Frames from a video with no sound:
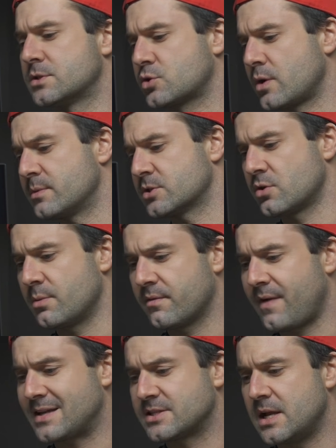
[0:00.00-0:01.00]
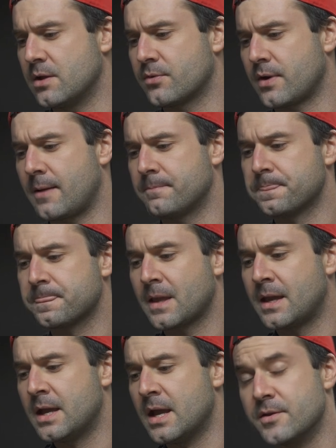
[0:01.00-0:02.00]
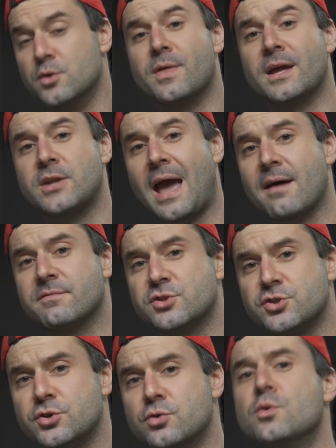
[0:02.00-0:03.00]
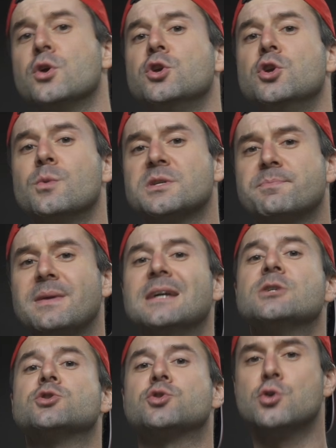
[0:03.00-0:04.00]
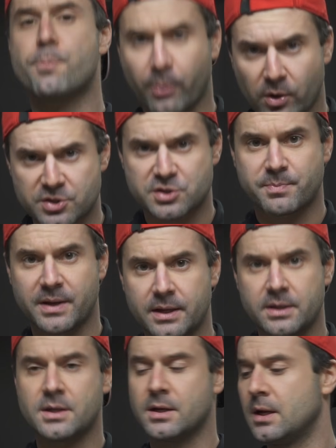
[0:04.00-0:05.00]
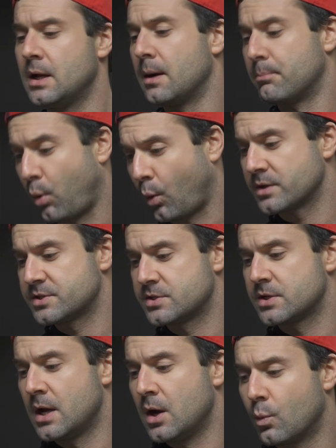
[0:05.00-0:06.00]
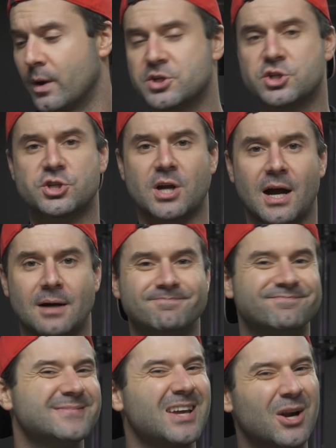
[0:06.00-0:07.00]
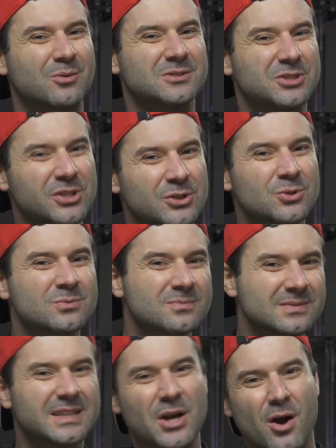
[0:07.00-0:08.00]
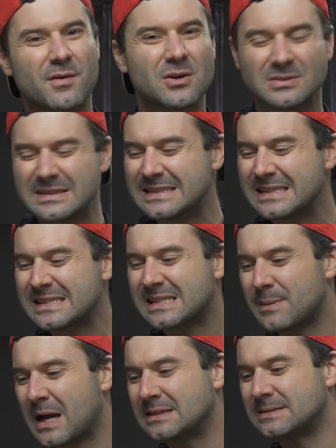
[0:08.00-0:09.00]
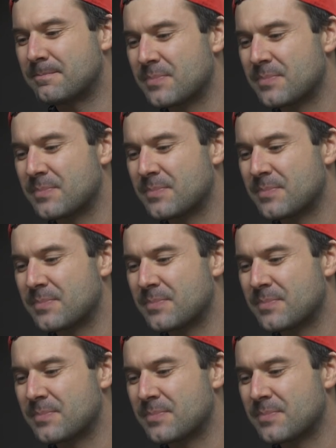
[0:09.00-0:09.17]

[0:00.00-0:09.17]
screaming fast Ethernet. You then have two USB super speed ports, which, you know, two Lenovo, come on.